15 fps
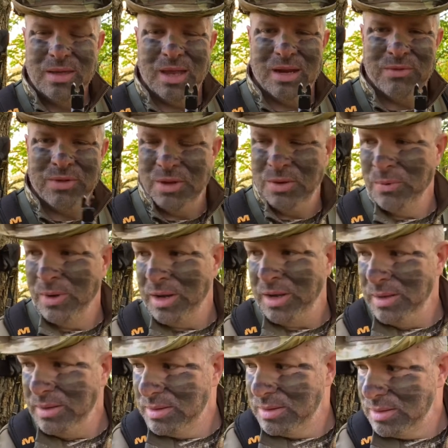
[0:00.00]
had everything
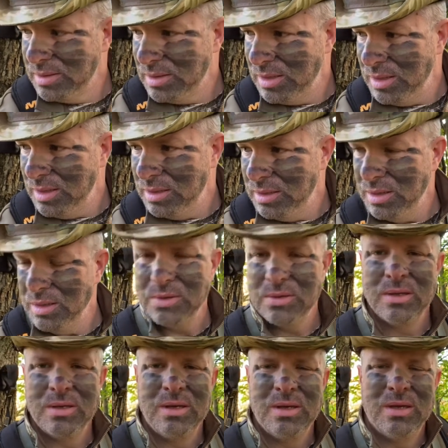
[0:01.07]
ready and
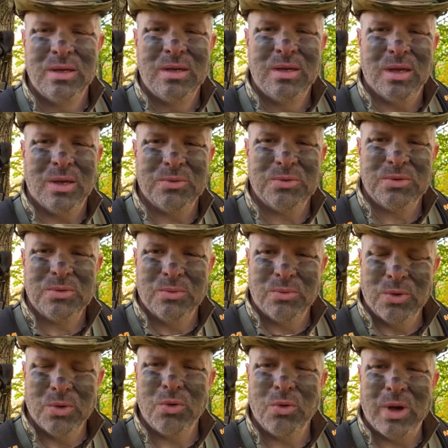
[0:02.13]
uh, I was
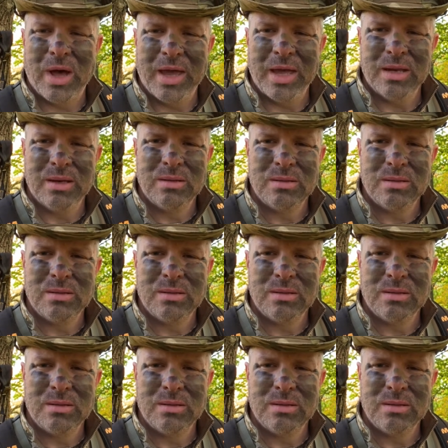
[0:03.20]
real quiet.